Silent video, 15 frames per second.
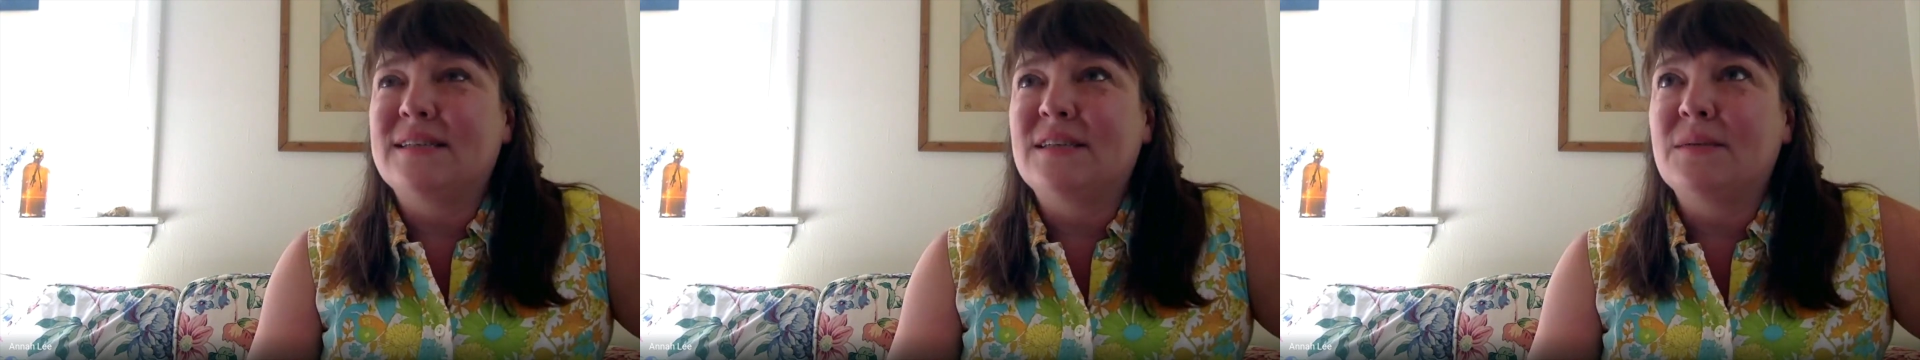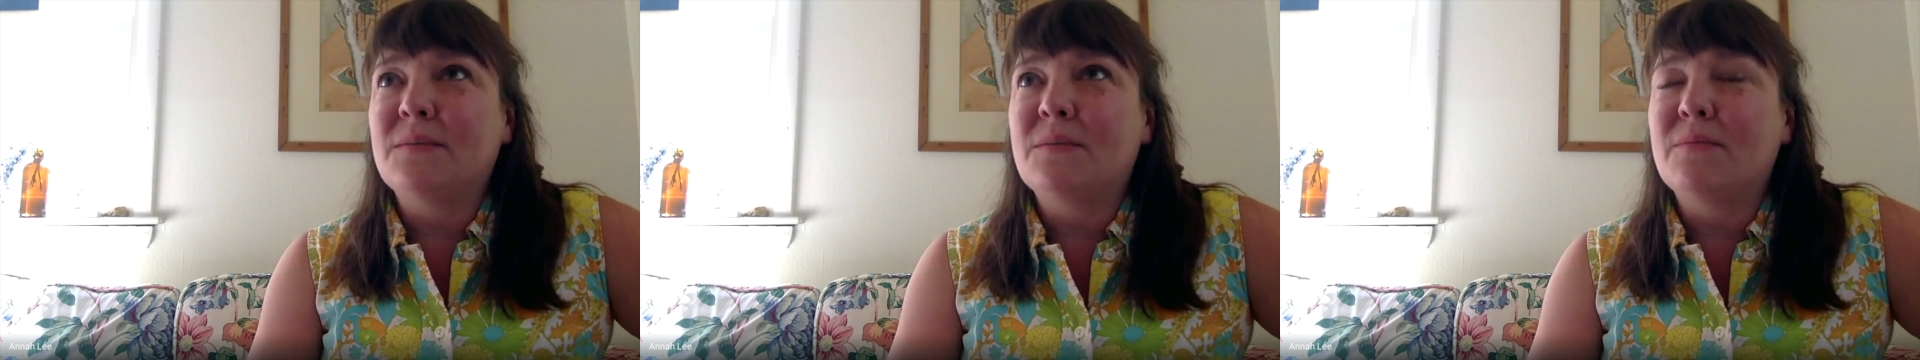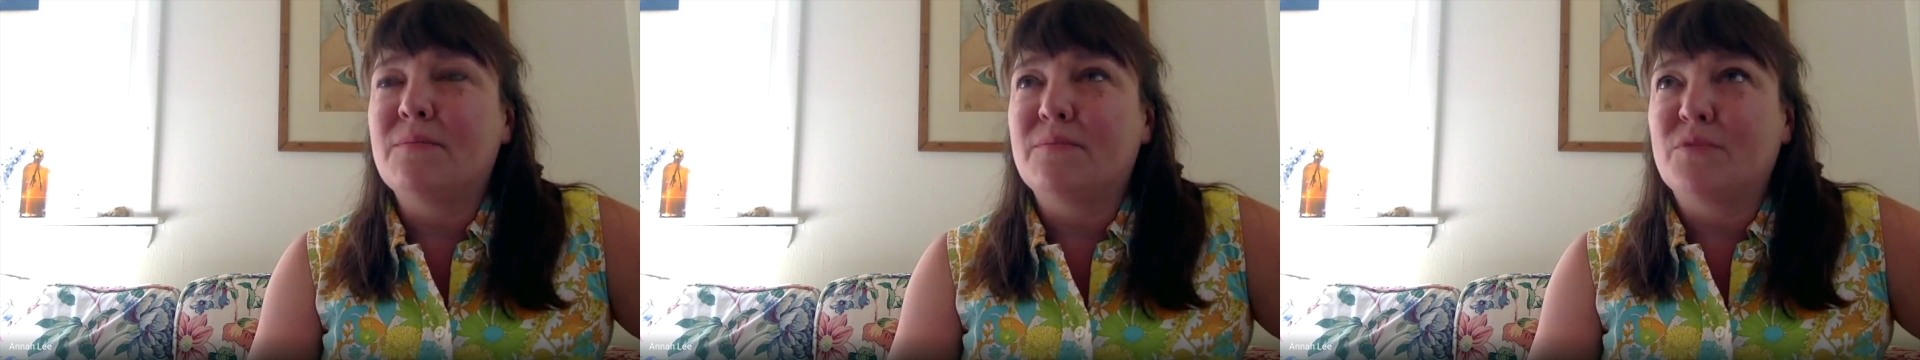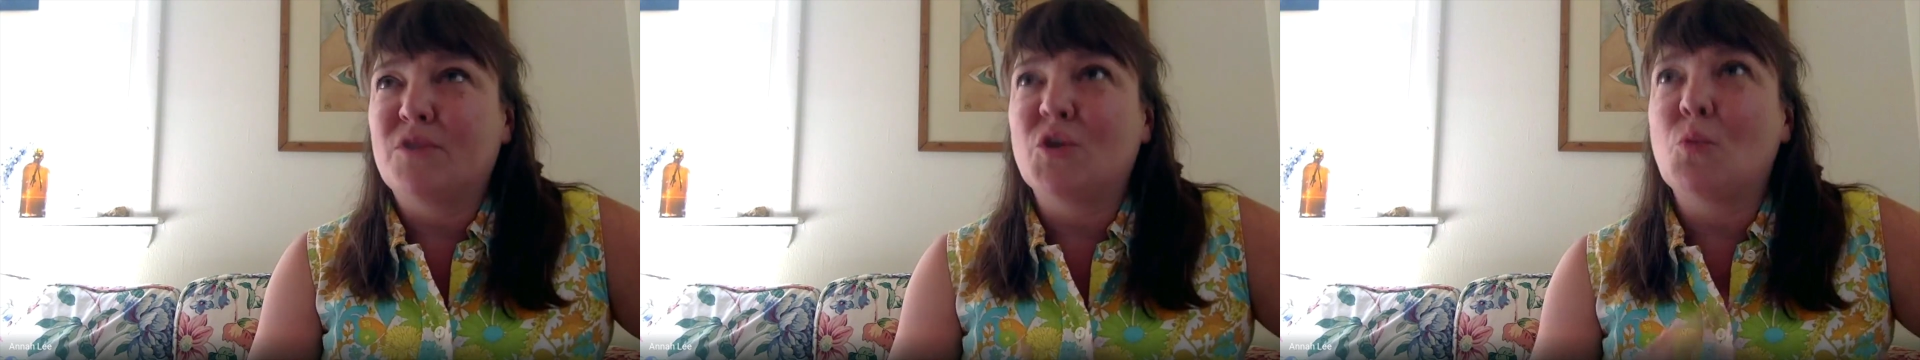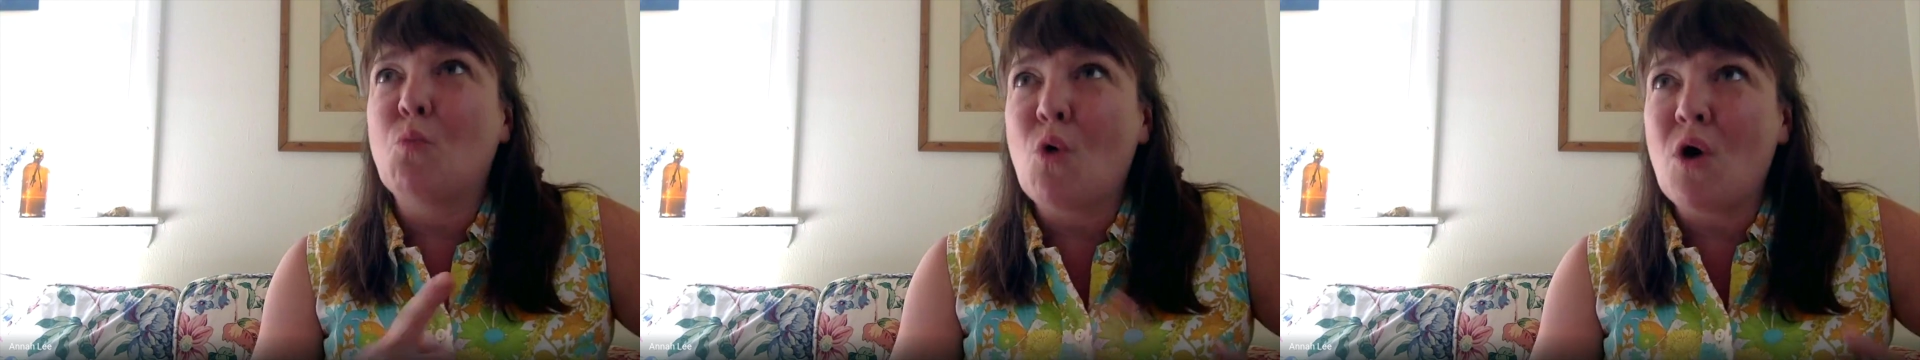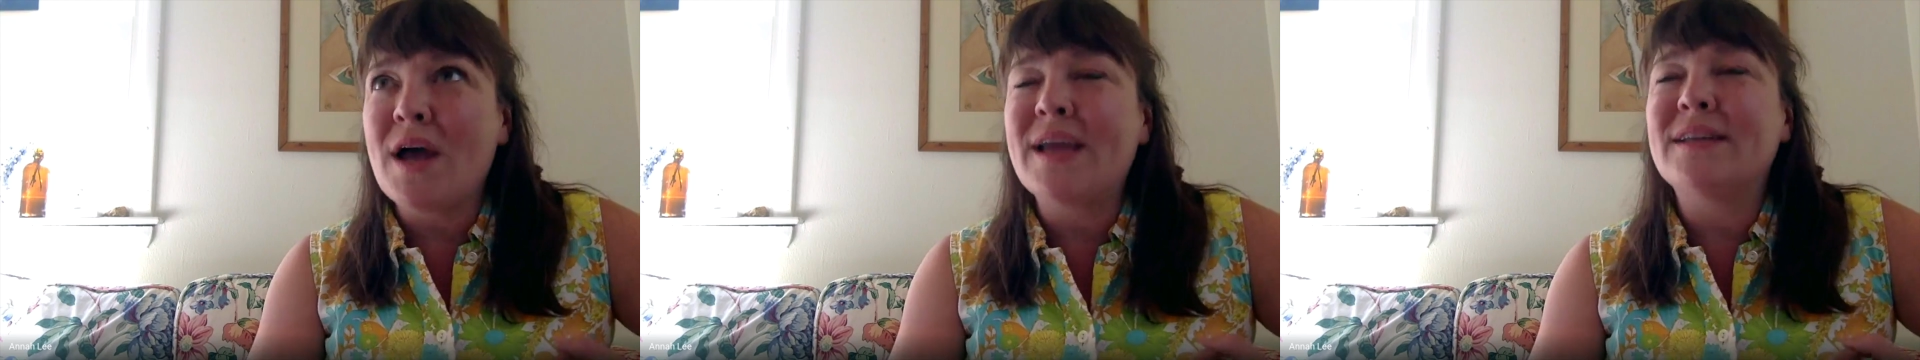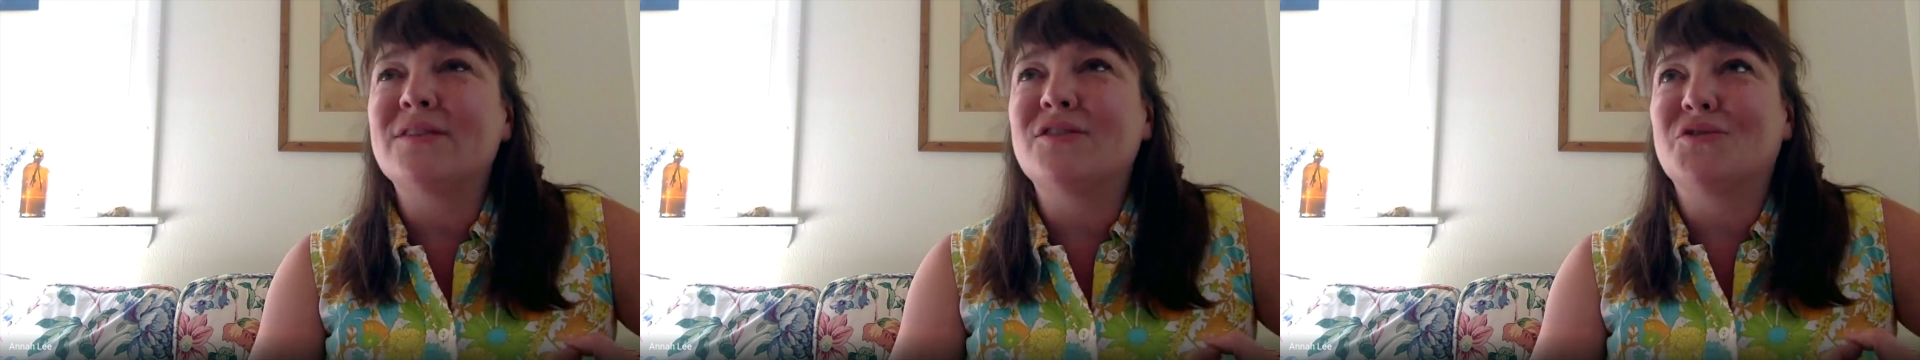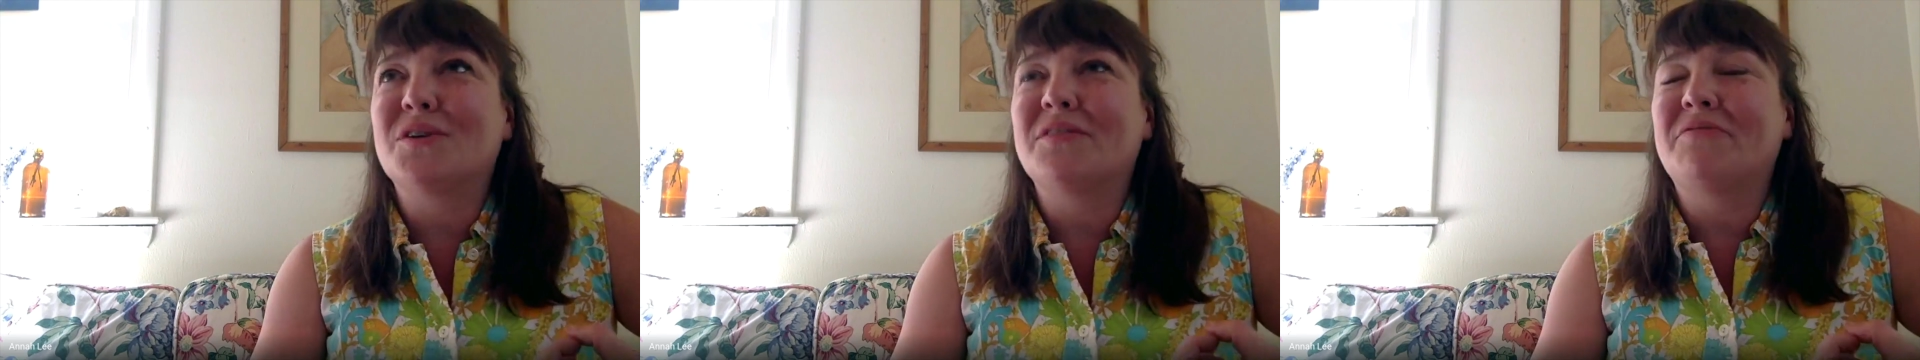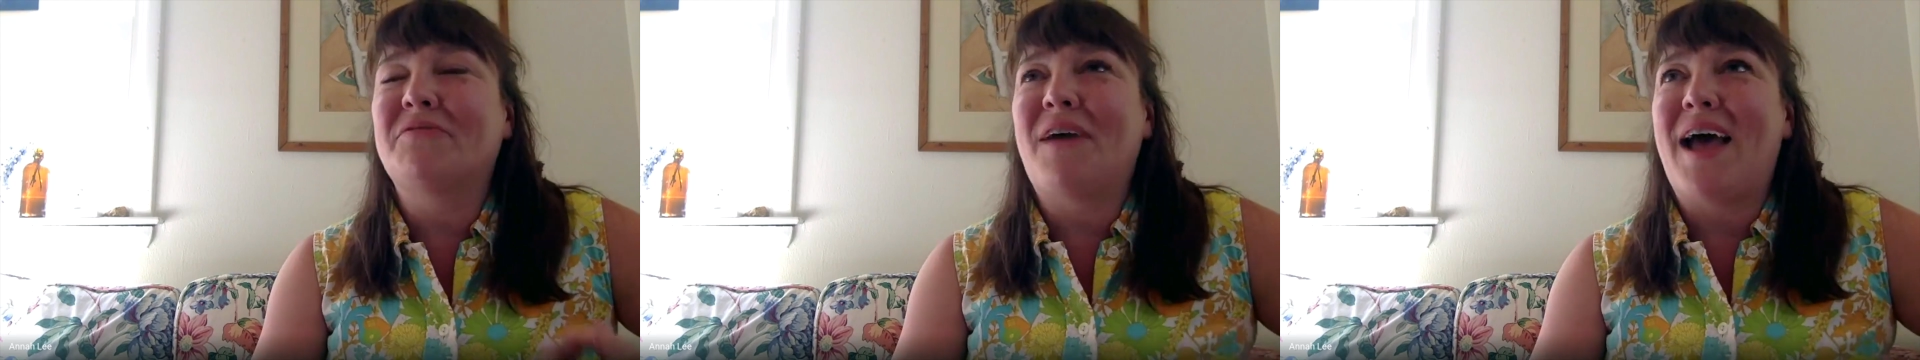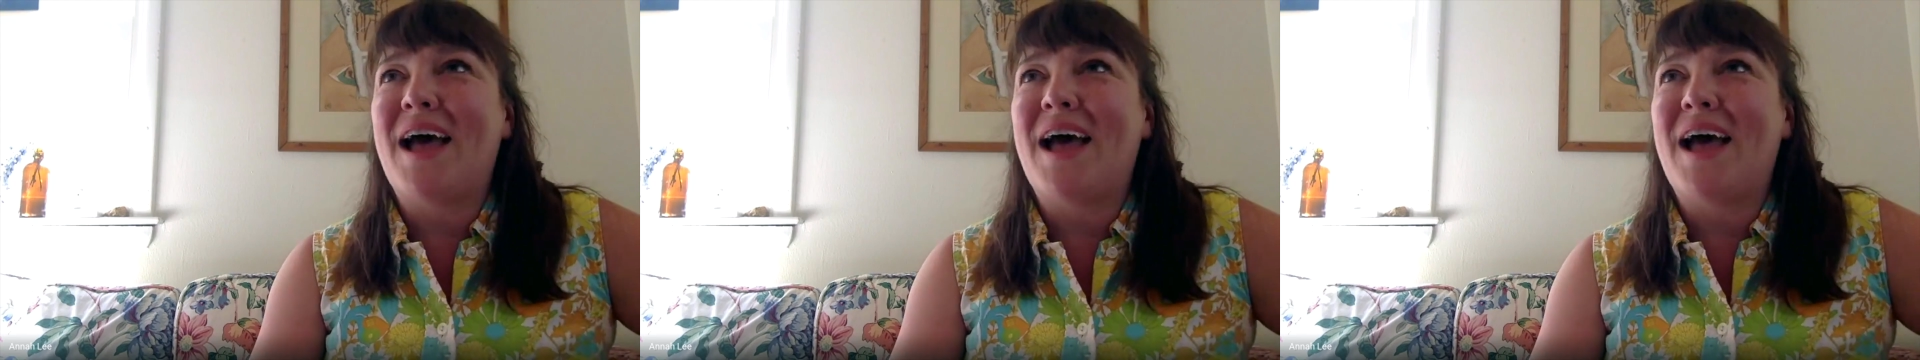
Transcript: to one sort of